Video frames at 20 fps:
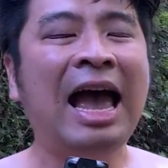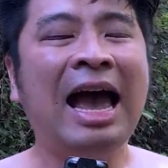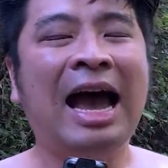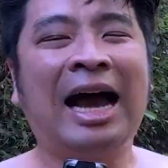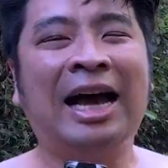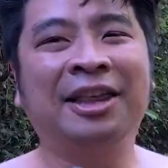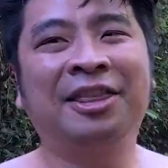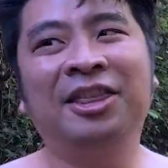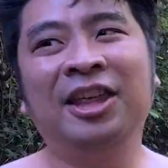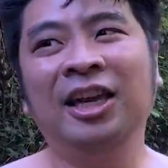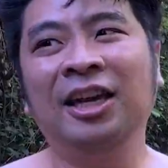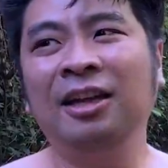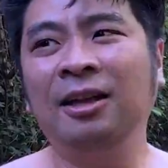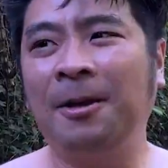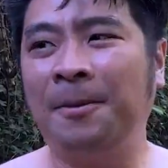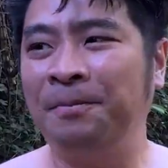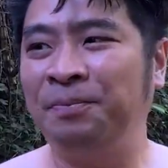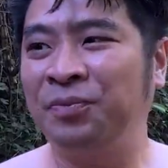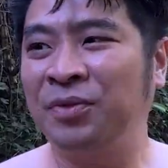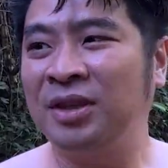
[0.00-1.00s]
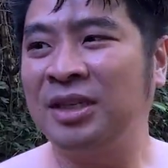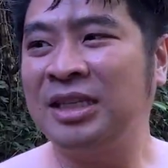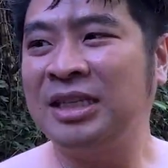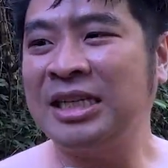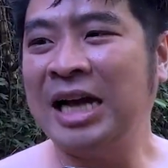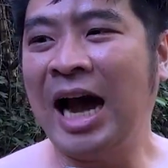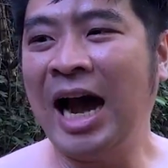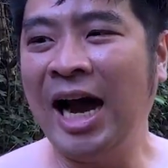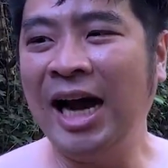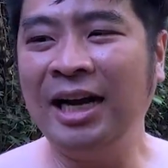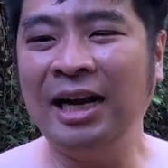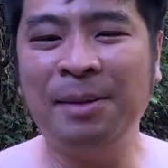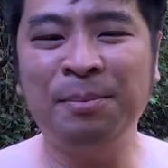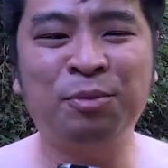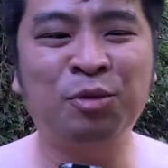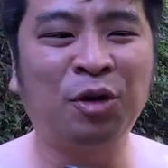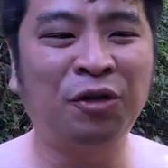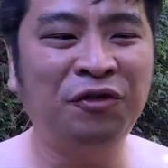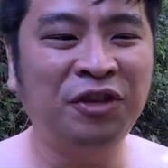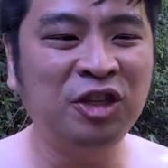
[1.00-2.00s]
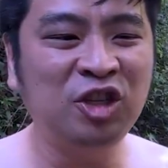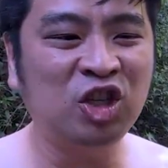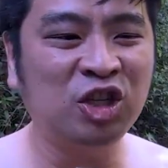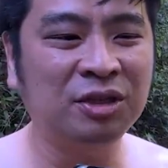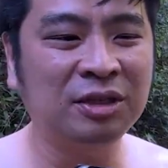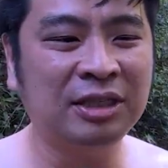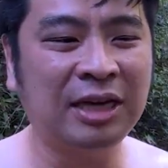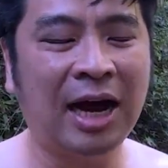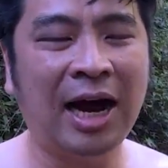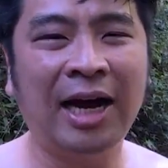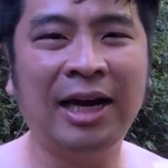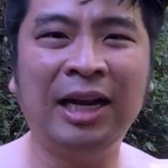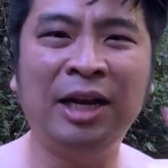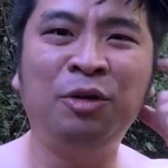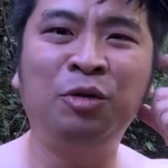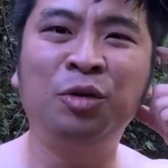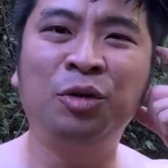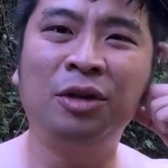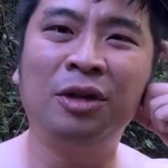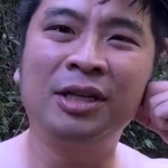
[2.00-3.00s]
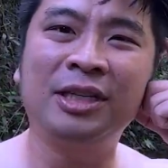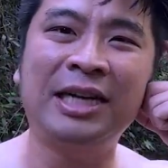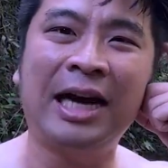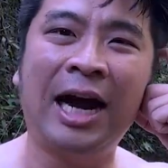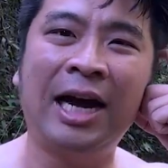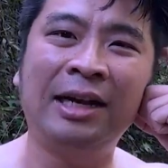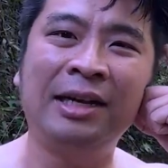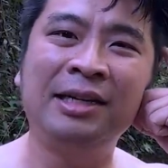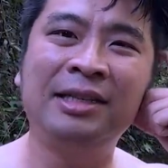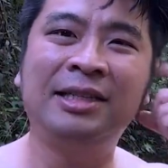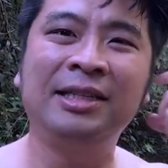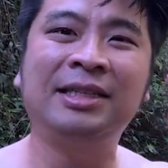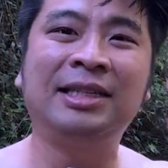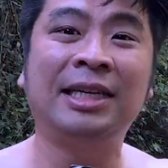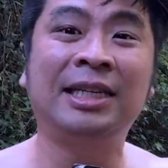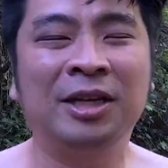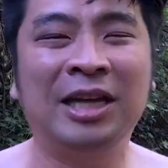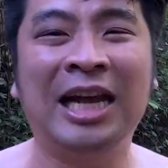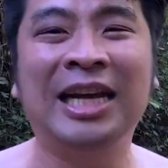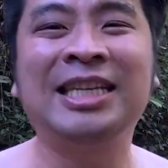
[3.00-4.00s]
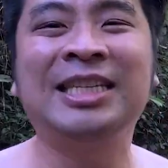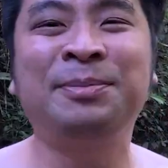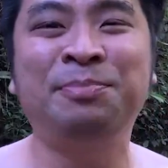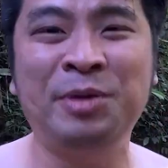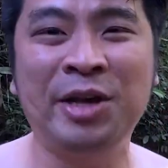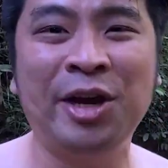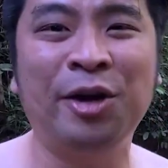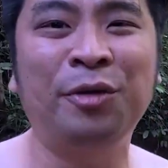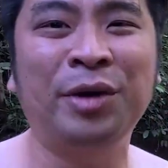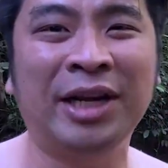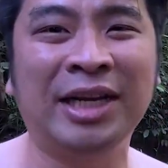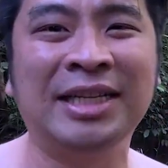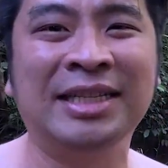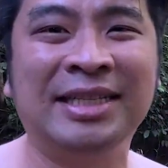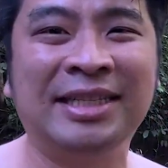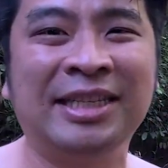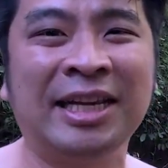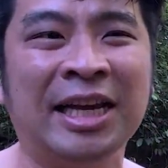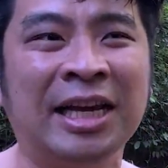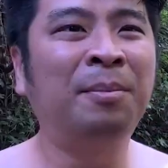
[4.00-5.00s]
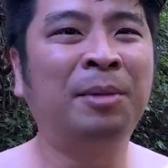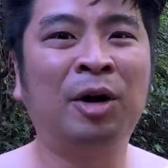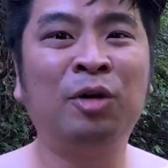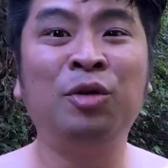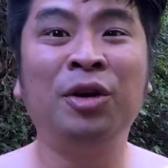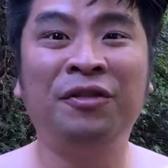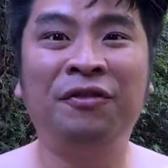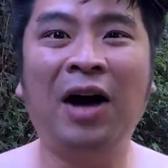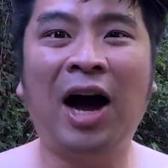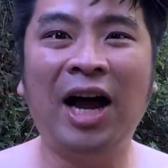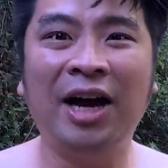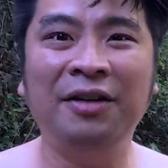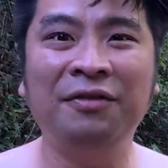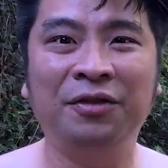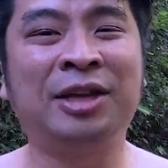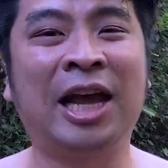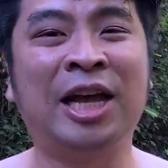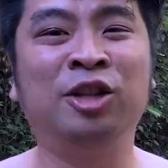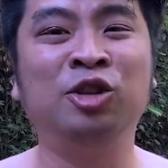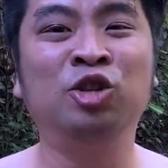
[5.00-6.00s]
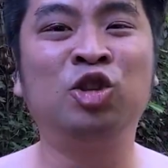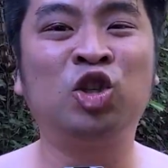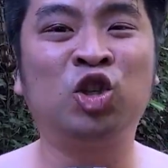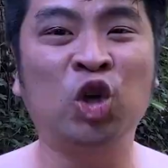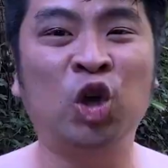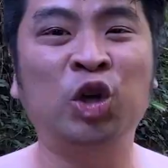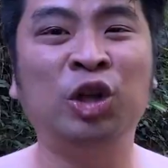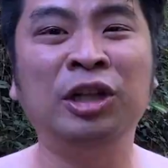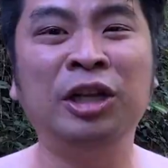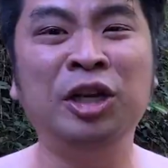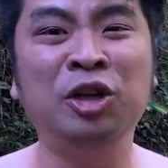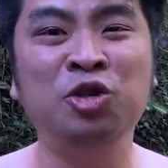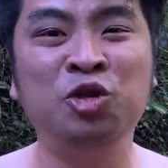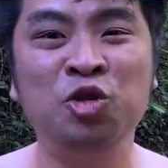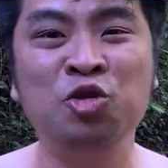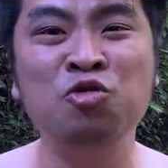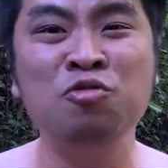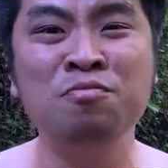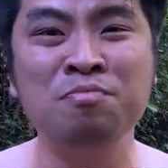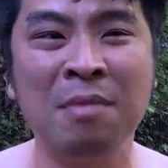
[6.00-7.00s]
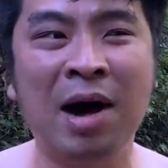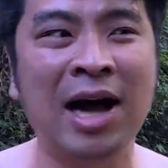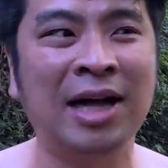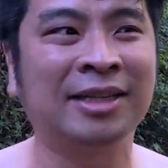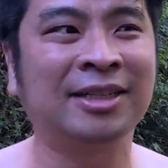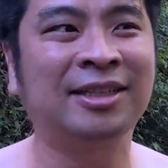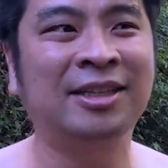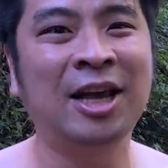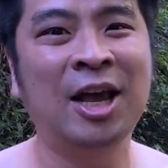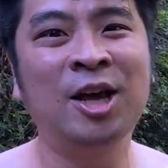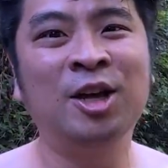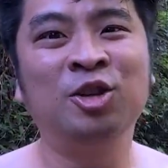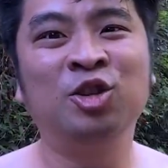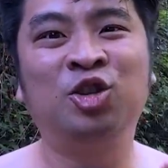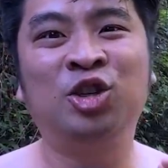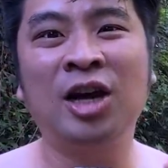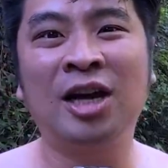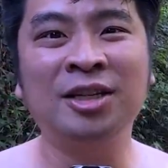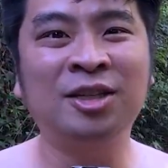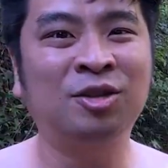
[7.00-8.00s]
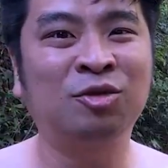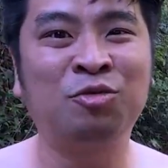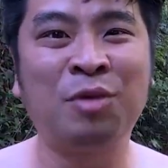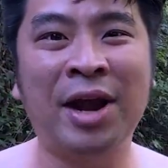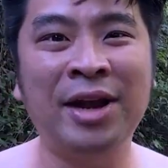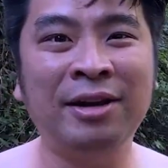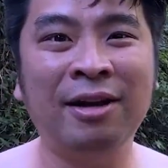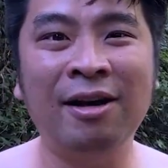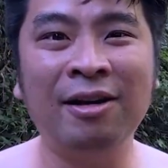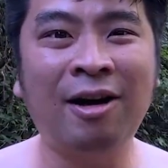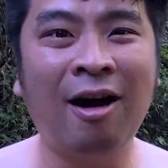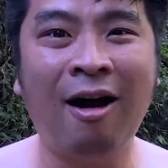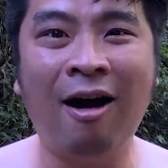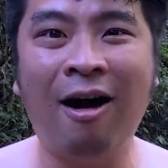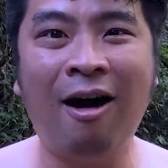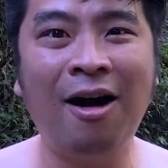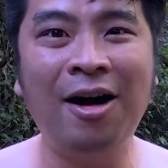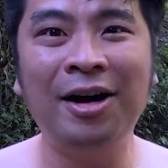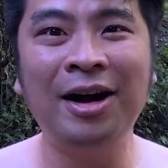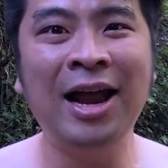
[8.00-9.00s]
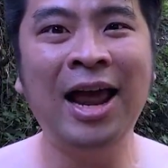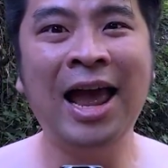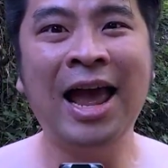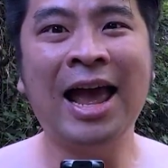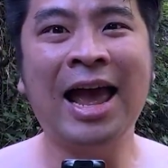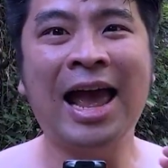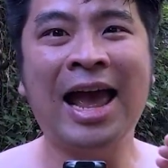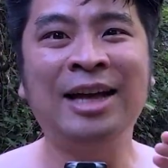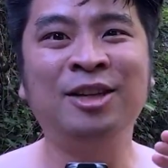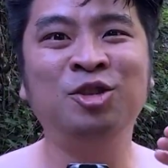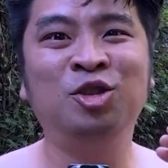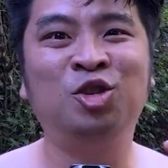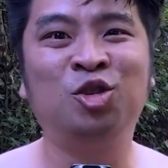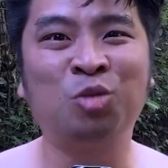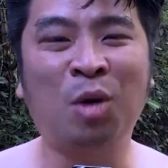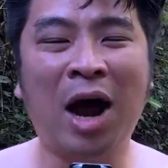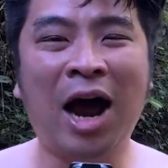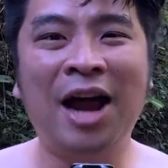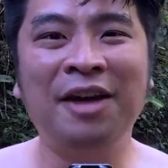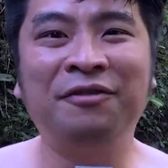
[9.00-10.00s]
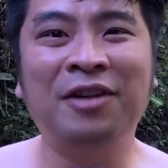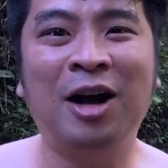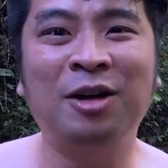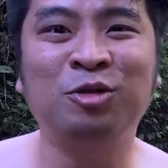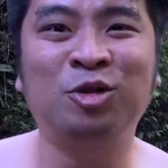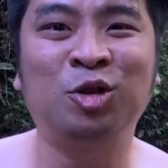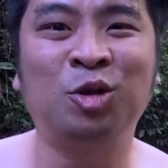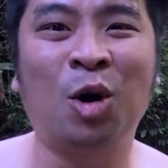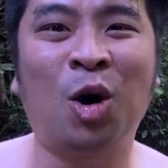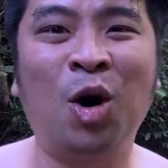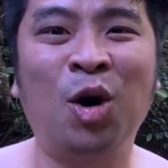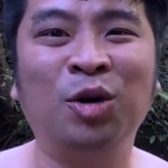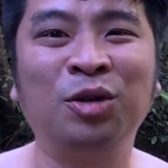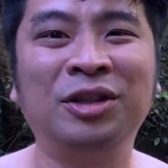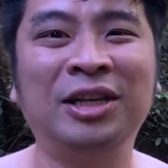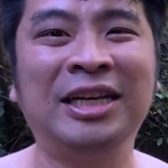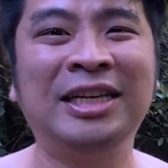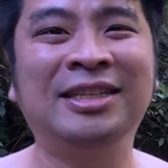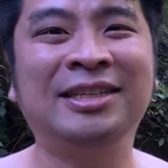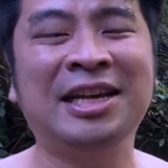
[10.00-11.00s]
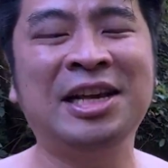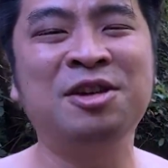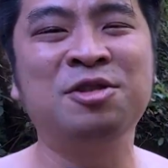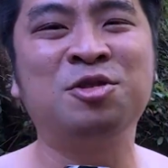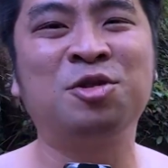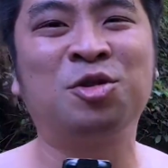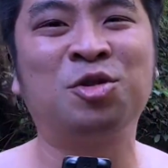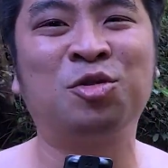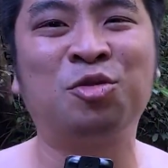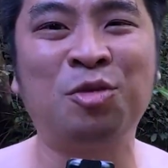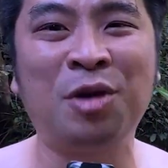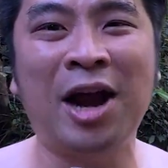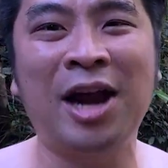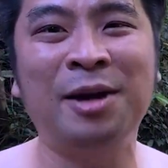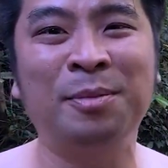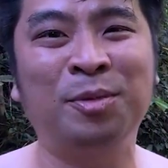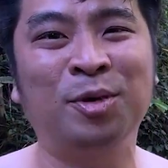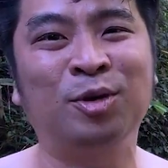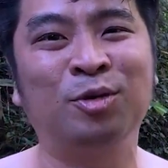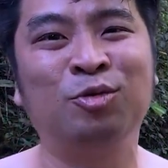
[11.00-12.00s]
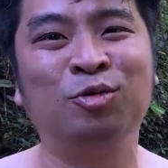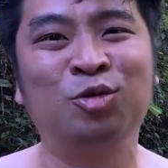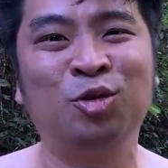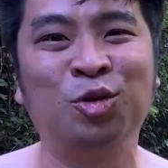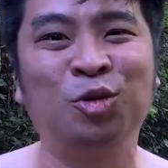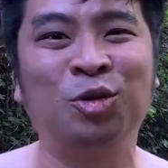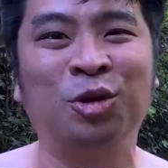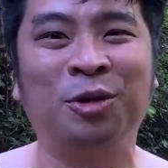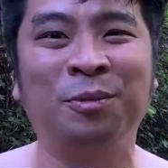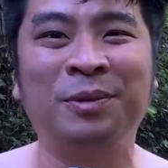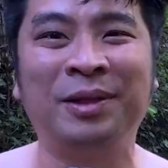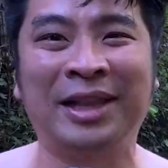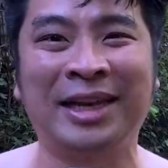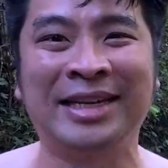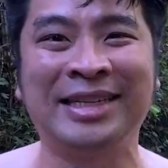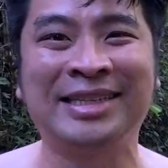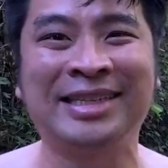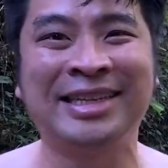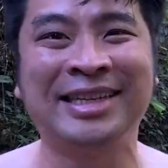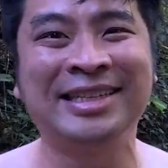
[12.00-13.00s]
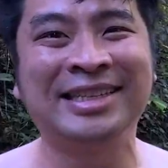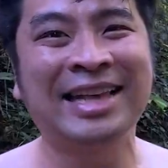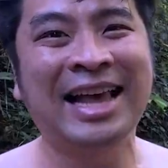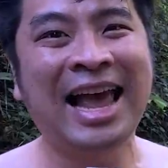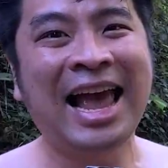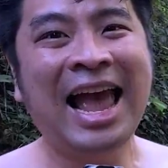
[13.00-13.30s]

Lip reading: I think Thailand, provincial Thailand, rural Thailand is experiencing a revival, and certainly you must just rent a car and drive out to all these incredible rural places,